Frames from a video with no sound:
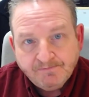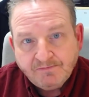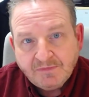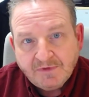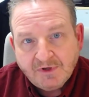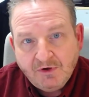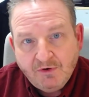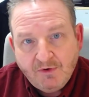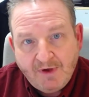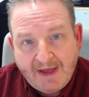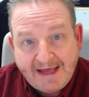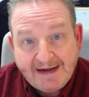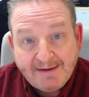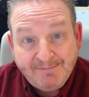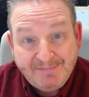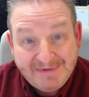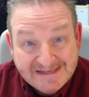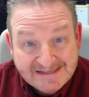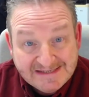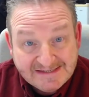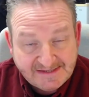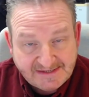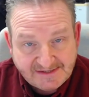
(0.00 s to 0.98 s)
who had a
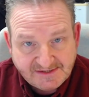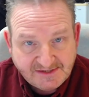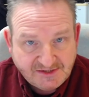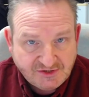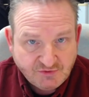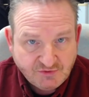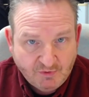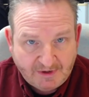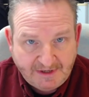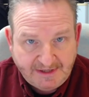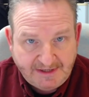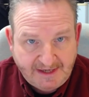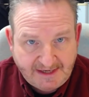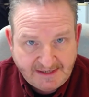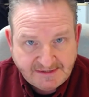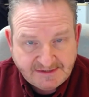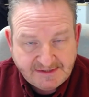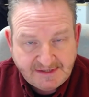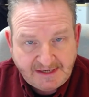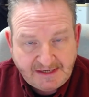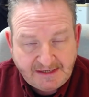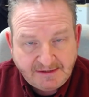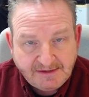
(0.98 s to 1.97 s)
business in
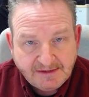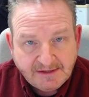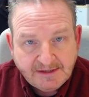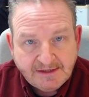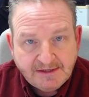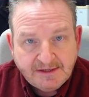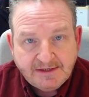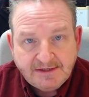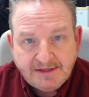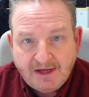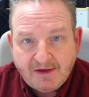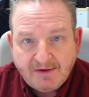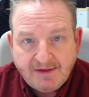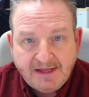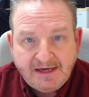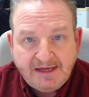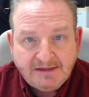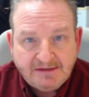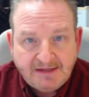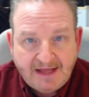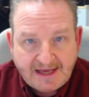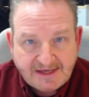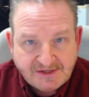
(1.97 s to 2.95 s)
2018. Now,
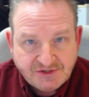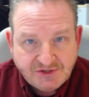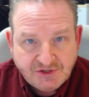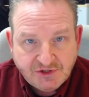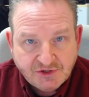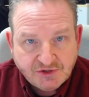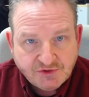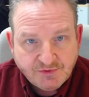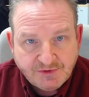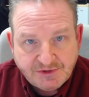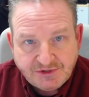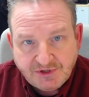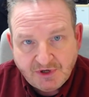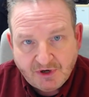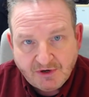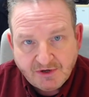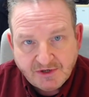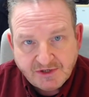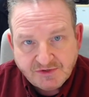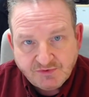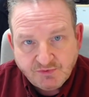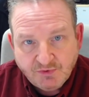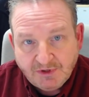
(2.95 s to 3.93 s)
getting last year's
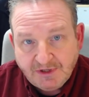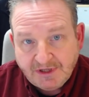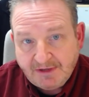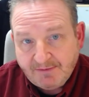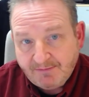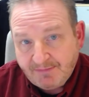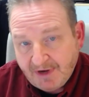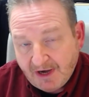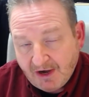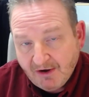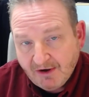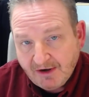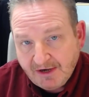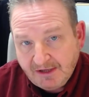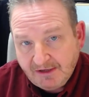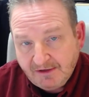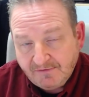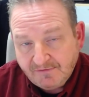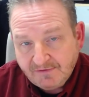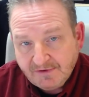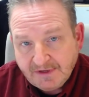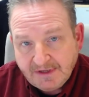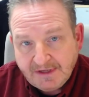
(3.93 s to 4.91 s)
return is really
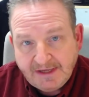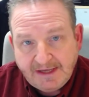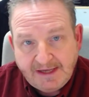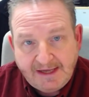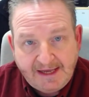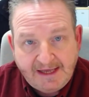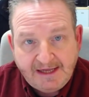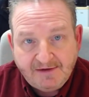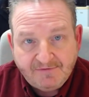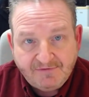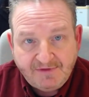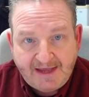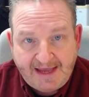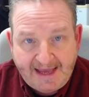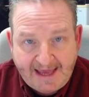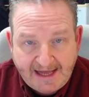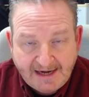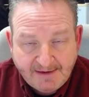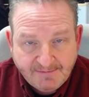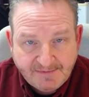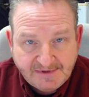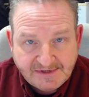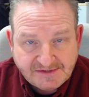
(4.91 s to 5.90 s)
imperative, and if they had
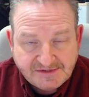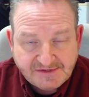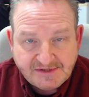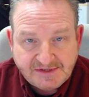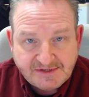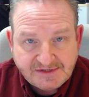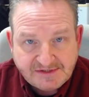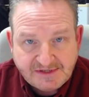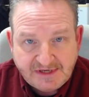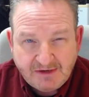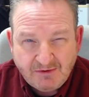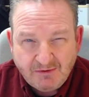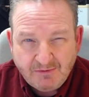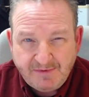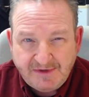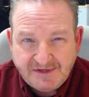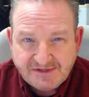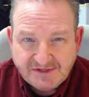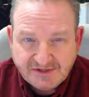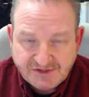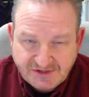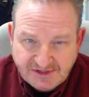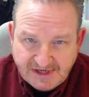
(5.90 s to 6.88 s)
a business, it would be
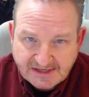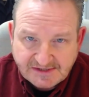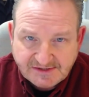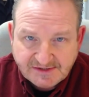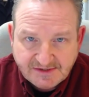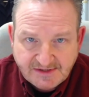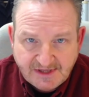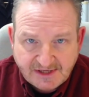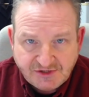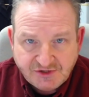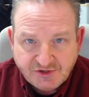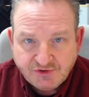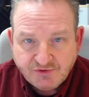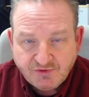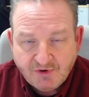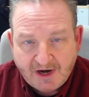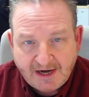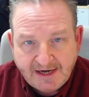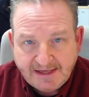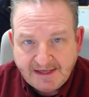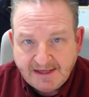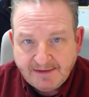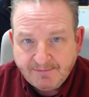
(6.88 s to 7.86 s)
suggested that you
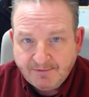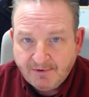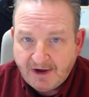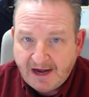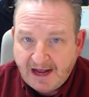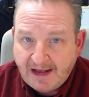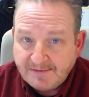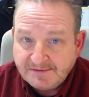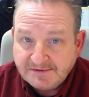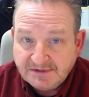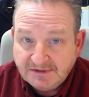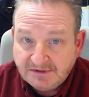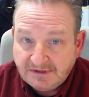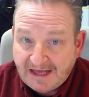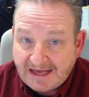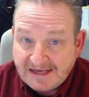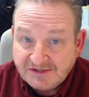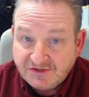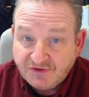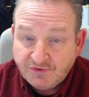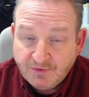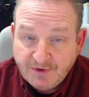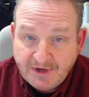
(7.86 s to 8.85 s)
try to get perhaps the
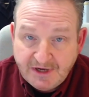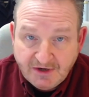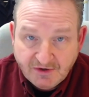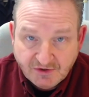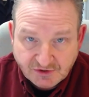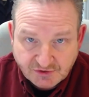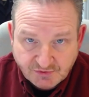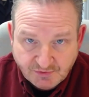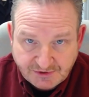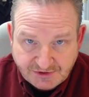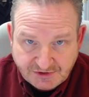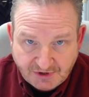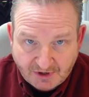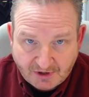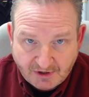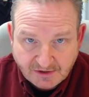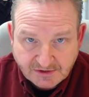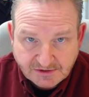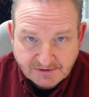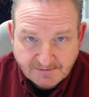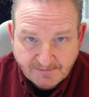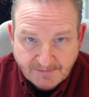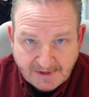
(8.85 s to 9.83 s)
last 3 years'
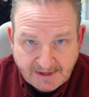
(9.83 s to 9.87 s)
returns.